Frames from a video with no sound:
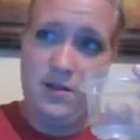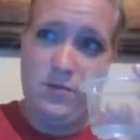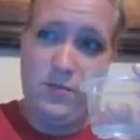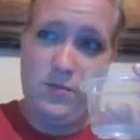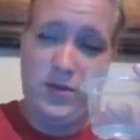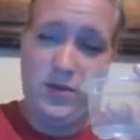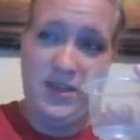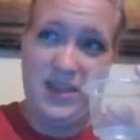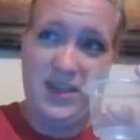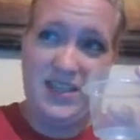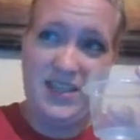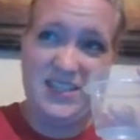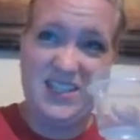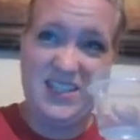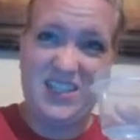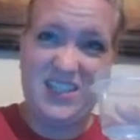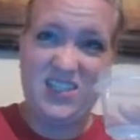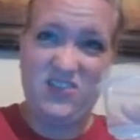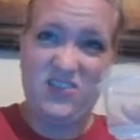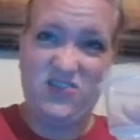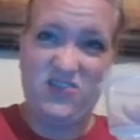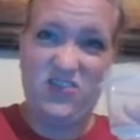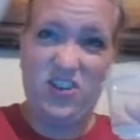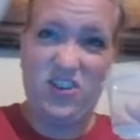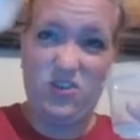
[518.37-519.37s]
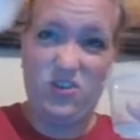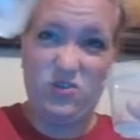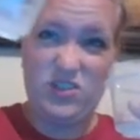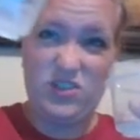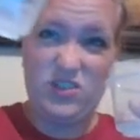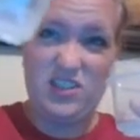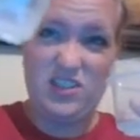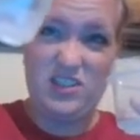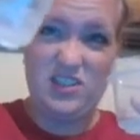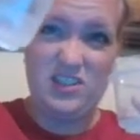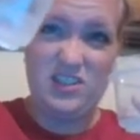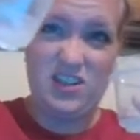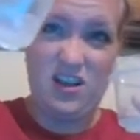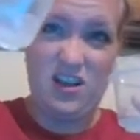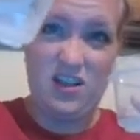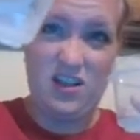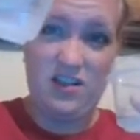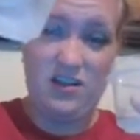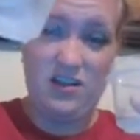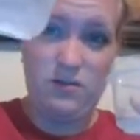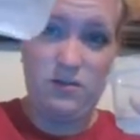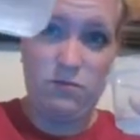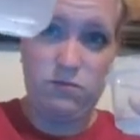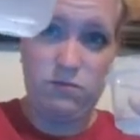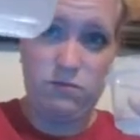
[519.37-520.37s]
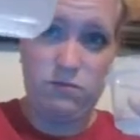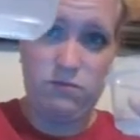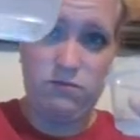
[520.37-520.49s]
but this is frozen solid.